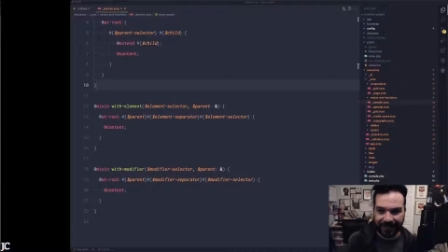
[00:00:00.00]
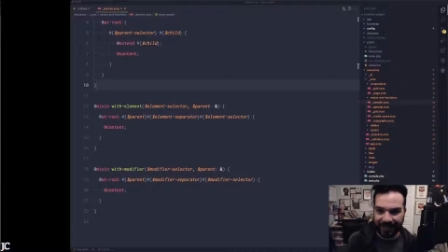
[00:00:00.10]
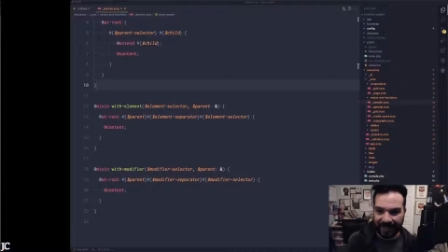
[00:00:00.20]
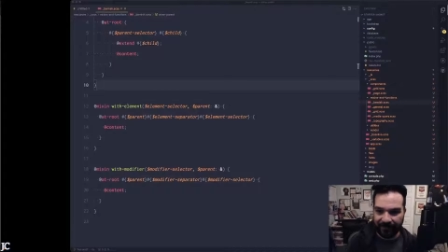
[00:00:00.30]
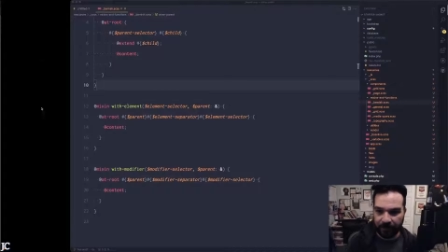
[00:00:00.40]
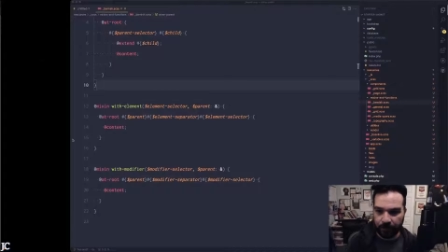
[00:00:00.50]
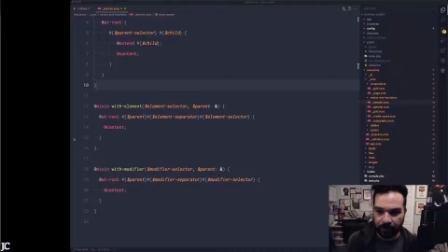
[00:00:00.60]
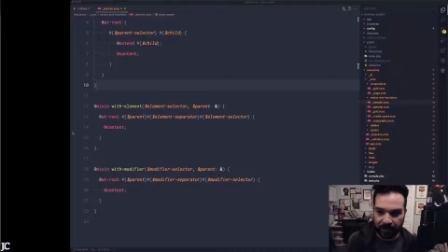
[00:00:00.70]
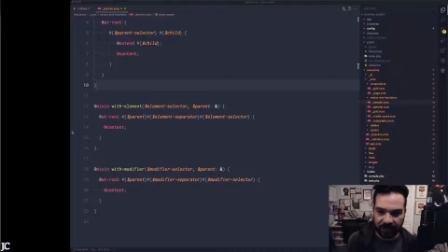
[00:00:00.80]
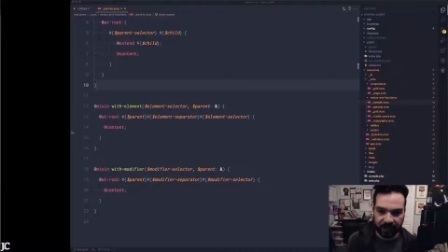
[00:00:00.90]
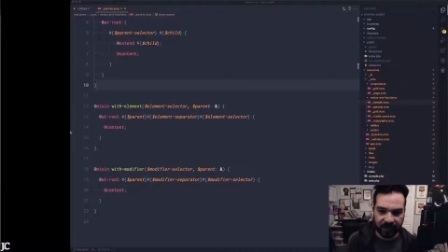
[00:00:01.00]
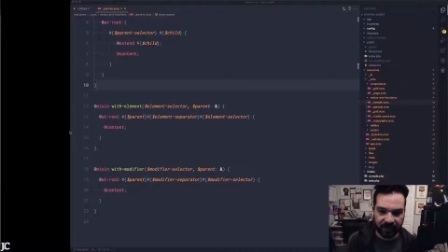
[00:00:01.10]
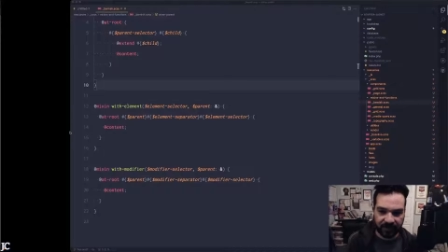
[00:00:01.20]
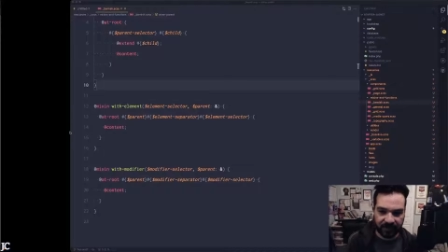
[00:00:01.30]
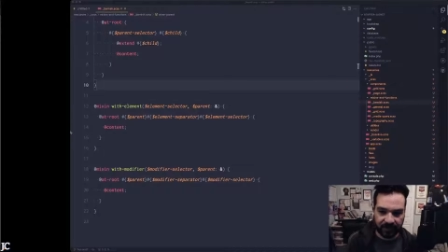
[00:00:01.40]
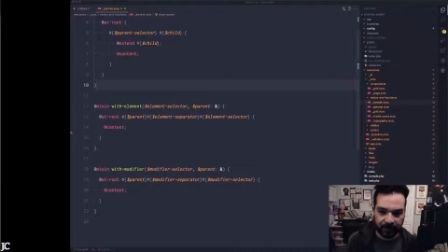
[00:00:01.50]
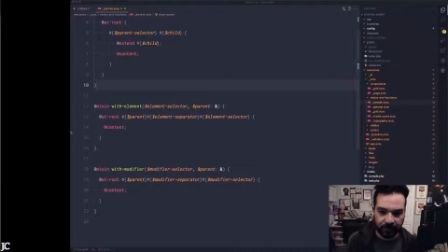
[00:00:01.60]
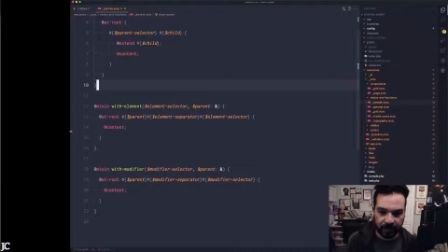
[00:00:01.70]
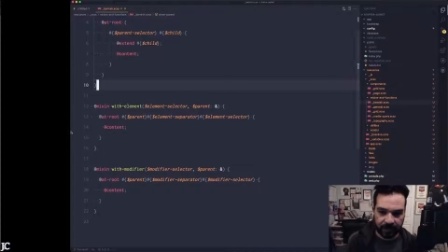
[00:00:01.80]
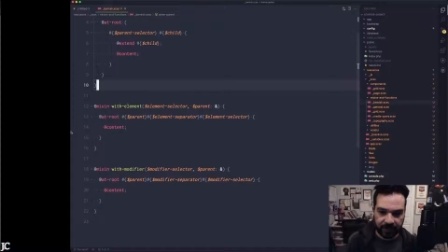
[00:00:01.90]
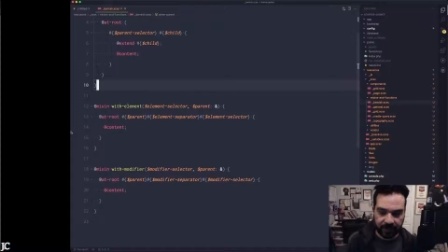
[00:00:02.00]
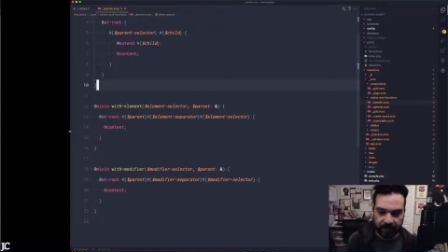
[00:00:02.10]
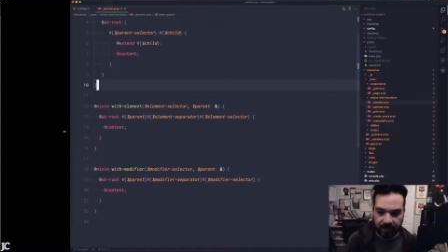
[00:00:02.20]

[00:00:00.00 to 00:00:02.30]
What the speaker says: to have a project kind of set up in place